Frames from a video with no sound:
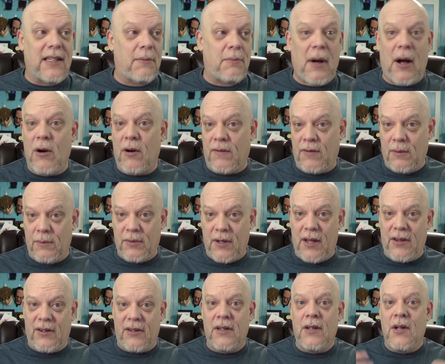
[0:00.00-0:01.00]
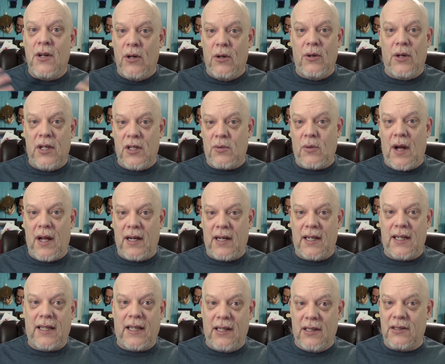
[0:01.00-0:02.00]
powerful brother, who he's
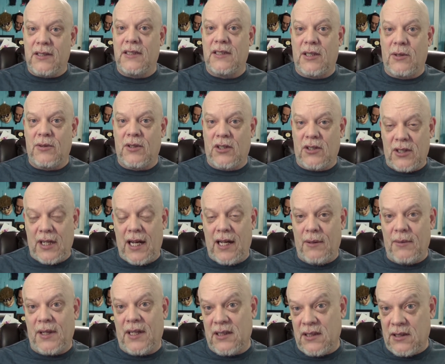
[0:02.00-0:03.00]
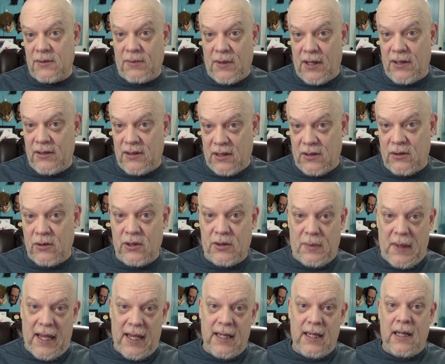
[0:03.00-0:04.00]
wanted to kill since he was a child because his brother's a
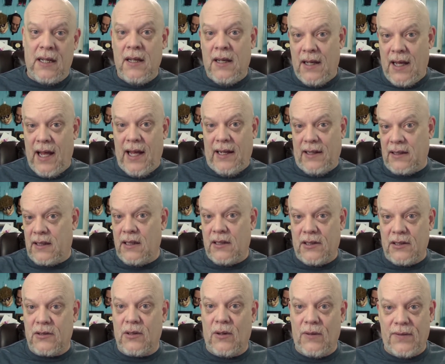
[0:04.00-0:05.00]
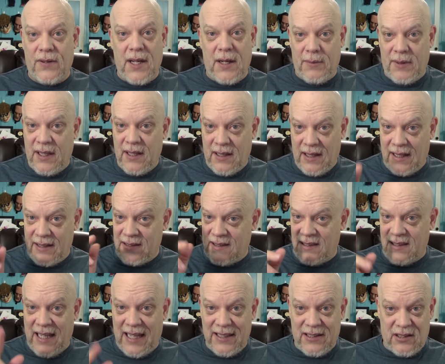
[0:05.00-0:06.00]
douchebag and killed his whole family, and
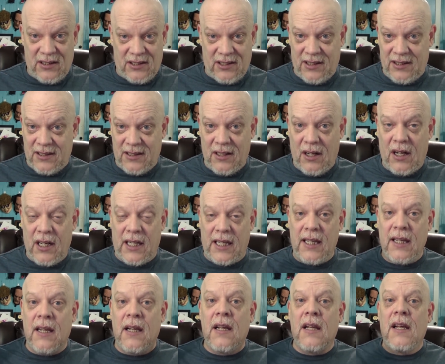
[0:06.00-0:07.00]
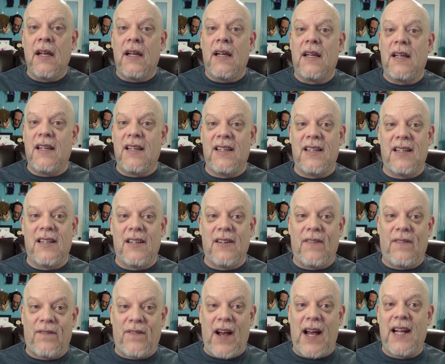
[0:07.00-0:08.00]
that's just naughty.
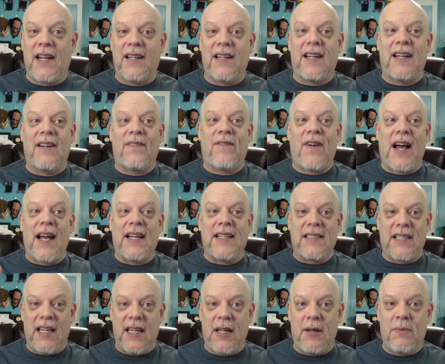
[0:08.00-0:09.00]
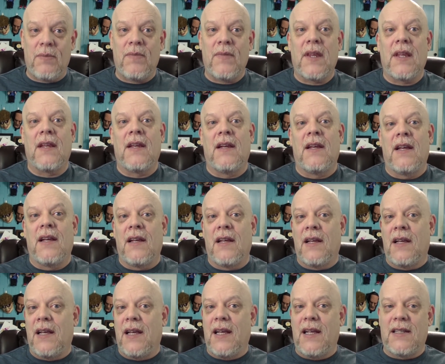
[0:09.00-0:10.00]
Finally finds him,
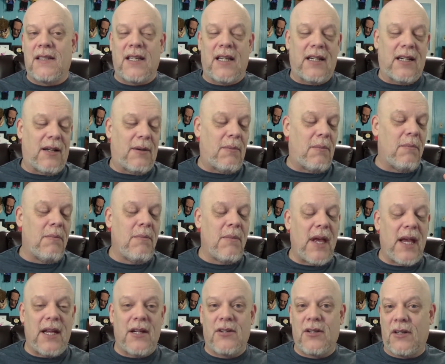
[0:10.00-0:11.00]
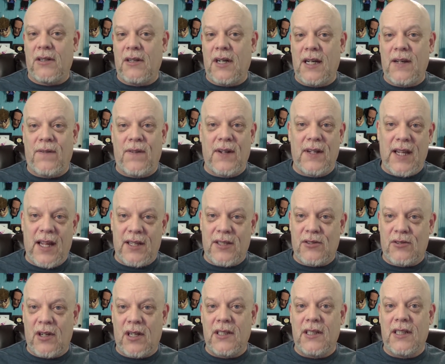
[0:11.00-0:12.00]
is in a major life and death
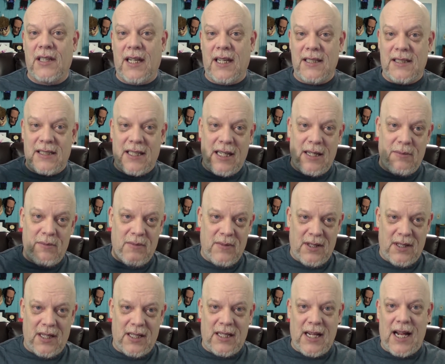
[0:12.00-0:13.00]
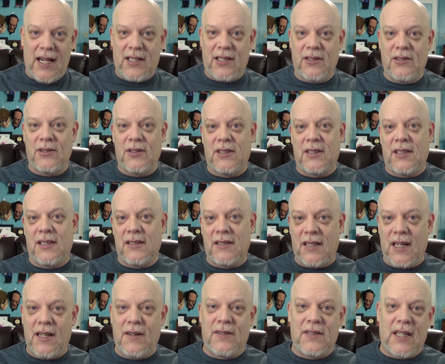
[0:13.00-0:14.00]
struggle against him. Itachi loses his
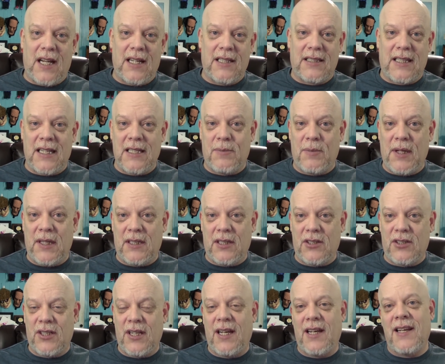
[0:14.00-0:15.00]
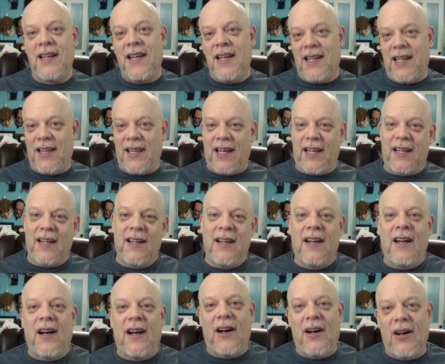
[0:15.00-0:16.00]
life, Sasuke's beat to shit. You think,
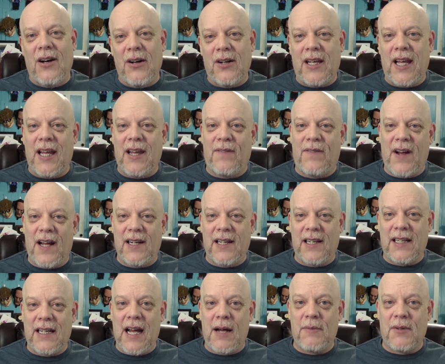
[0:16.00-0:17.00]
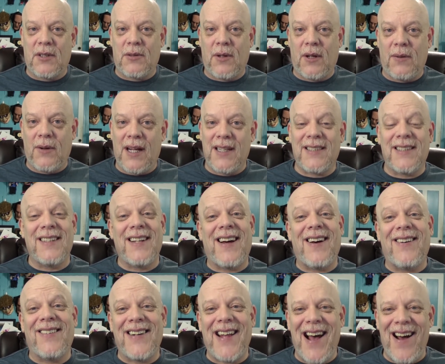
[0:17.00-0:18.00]
oh, okay, he finally accomplished what he wants.
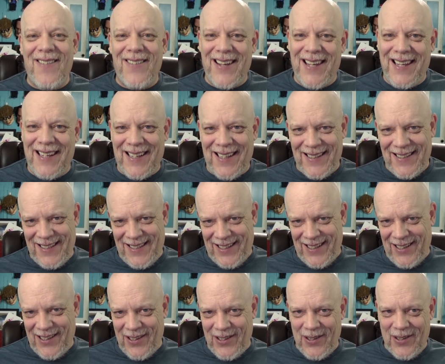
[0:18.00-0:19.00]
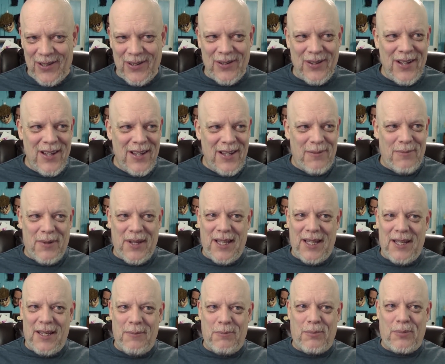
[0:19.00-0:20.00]
No, now he gets to go
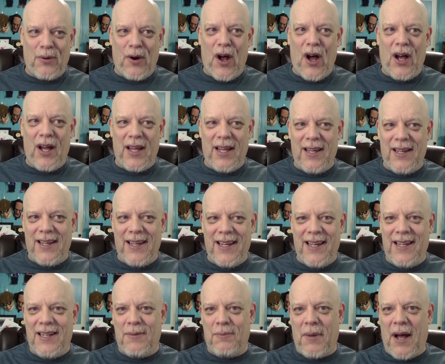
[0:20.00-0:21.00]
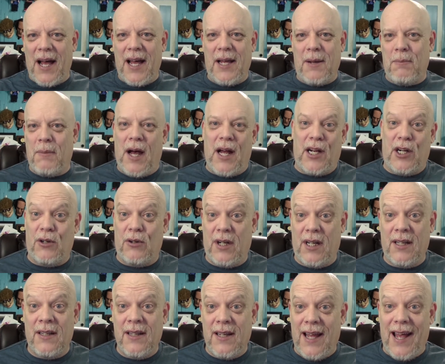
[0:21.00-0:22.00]
be brought in by
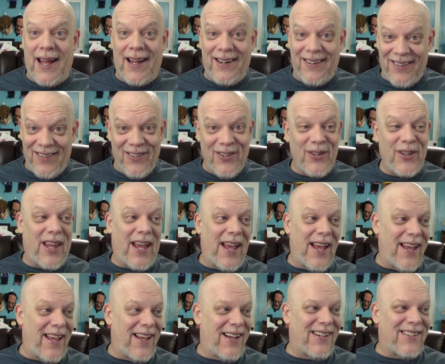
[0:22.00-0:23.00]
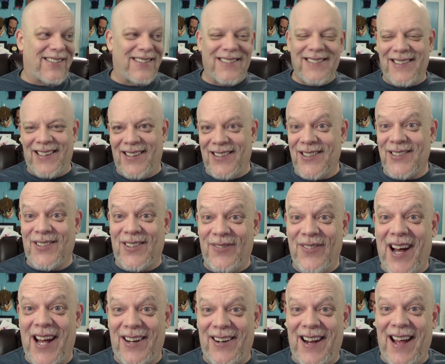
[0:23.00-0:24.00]
Madara. And who the hell knows what
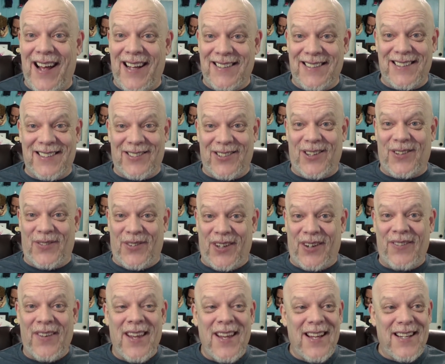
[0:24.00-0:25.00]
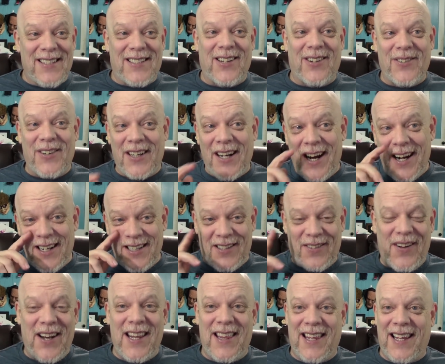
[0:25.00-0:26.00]
Madara has in store for him. So
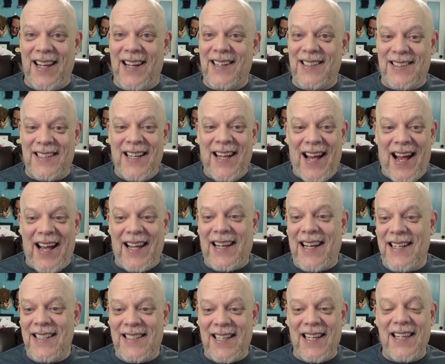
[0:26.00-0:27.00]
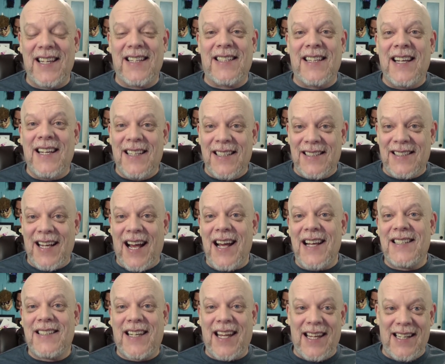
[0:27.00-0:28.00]
regardless of anything else, I can say this.
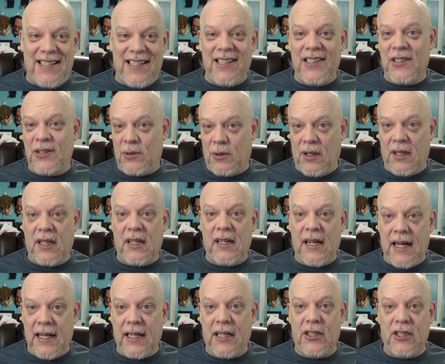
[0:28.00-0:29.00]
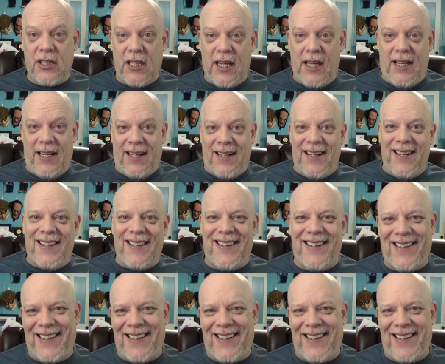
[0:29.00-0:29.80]
Sasuke deals with a lot of shit.